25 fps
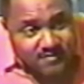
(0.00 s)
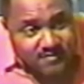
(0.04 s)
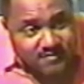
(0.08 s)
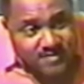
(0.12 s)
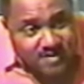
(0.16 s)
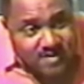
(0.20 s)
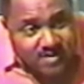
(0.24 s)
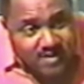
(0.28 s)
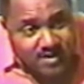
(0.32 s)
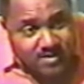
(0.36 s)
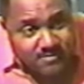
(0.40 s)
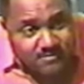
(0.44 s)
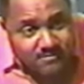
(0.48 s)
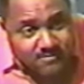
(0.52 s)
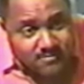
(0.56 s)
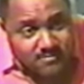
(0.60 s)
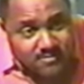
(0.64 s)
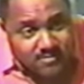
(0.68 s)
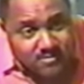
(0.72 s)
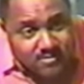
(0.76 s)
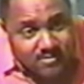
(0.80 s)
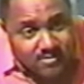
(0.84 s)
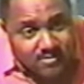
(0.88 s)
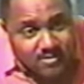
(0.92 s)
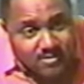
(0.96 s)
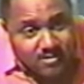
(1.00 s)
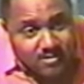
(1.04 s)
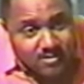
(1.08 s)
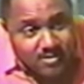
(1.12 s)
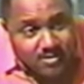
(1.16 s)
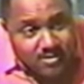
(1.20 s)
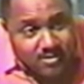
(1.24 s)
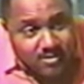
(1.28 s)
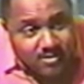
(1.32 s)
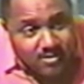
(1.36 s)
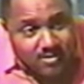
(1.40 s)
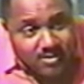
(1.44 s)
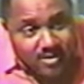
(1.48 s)
what I'm saying?
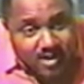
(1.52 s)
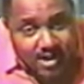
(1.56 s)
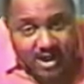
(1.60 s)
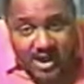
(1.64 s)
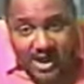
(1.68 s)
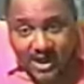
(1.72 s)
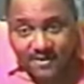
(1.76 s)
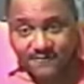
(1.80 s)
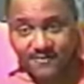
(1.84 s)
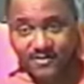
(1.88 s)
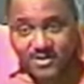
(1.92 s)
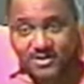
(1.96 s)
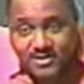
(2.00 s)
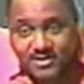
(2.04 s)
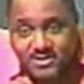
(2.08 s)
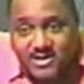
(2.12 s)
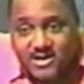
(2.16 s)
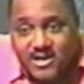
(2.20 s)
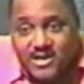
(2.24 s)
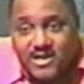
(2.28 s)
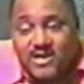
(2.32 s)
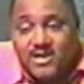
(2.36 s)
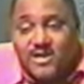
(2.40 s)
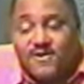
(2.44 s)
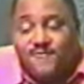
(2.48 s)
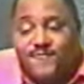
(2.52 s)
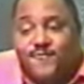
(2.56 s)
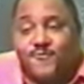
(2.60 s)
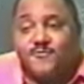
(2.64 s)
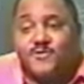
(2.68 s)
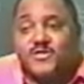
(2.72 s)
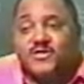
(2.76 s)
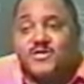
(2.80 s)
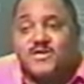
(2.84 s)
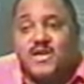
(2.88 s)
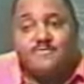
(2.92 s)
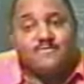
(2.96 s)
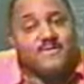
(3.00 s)
Now, obviously, if it
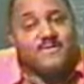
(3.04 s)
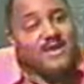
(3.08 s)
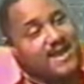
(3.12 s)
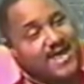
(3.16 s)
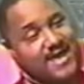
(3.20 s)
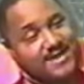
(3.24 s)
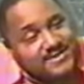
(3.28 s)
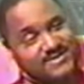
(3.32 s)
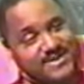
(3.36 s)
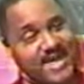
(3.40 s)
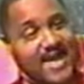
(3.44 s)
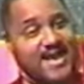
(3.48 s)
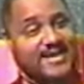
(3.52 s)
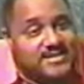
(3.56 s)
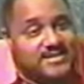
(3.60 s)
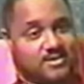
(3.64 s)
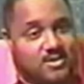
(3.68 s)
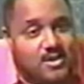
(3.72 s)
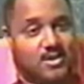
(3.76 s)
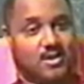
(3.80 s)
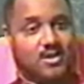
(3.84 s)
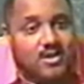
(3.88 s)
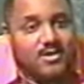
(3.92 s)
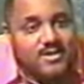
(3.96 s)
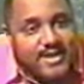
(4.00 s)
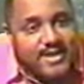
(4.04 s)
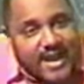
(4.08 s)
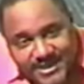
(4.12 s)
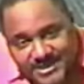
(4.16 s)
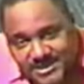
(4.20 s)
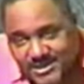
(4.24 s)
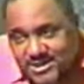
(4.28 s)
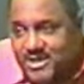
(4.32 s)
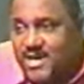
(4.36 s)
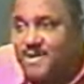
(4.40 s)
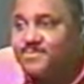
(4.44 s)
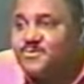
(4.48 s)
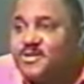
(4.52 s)
was something, now that, that's,
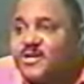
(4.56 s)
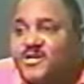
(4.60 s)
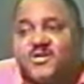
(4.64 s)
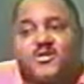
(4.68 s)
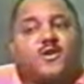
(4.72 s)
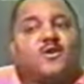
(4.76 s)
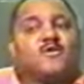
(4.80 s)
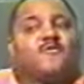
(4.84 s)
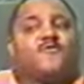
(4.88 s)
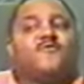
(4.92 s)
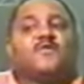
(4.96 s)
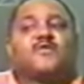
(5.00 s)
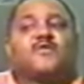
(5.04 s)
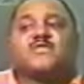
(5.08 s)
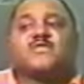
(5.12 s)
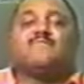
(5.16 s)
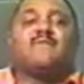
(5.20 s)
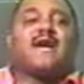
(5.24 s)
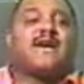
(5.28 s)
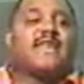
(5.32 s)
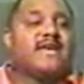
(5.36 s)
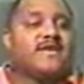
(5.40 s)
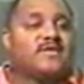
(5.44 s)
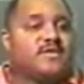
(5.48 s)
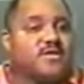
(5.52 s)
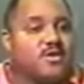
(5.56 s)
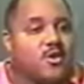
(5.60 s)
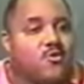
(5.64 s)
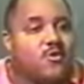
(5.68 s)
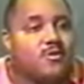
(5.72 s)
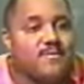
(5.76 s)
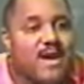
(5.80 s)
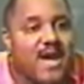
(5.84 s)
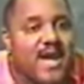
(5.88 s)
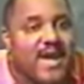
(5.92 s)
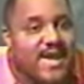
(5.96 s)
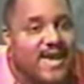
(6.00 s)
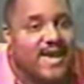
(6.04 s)
that's subject to, for somebody
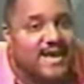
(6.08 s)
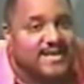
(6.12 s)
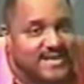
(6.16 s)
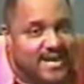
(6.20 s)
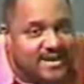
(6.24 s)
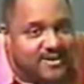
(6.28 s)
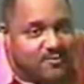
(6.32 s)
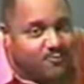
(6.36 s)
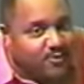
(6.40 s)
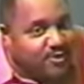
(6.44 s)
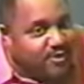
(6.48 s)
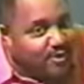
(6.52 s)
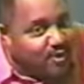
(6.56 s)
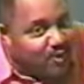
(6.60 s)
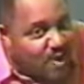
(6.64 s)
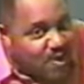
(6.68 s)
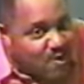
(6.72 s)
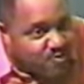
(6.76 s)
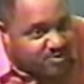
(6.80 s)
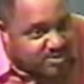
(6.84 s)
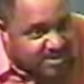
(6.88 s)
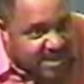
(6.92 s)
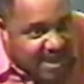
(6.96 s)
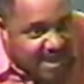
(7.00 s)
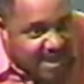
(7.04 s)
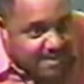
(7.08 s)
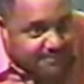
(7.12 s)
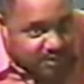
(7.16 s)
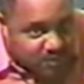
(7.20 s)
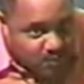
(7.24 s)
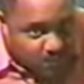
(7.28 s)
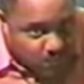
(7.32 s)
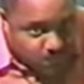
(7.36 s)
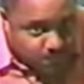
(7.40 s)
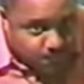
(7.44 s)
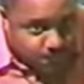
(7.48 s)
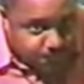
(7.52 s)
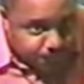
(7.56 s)
throwing my ass out the window a long time
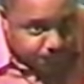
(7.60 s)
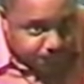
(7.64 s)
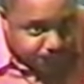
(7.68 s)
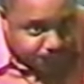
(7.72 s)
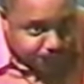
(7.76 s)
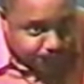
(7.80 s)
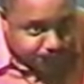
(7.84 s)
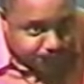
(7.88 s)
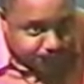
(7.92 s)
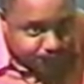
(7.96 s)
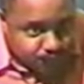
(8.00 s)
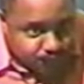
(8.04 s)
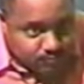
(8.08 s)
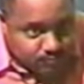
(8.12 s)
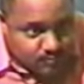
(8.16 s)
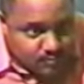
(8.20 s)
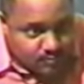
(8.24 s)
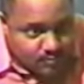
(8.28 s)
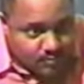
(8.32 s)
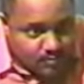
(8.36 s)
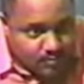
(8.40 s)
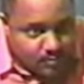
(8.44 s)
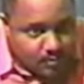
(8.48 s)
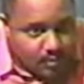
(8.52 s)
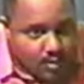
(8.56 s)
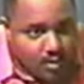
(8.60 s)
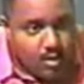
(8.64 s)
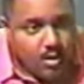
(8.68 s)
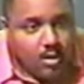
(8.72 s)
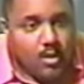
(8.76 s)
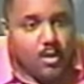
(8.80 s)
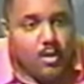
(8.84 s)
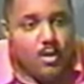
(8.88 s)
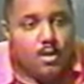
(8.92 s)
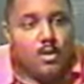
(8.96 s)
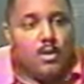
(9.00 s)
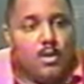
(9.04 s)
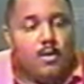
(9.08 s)
ago.
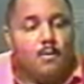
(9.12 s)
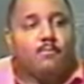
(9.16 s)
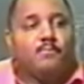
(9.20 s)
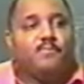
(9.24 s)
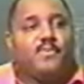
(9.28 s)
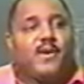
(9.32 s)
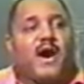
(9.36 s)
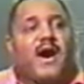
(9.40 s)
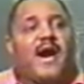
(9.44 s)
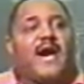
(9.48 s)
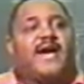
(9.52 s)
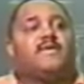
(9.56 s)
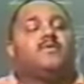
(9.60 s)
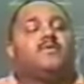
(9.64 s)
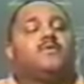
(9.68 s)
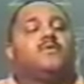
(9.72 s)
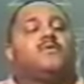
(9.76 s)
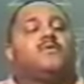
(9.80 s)
but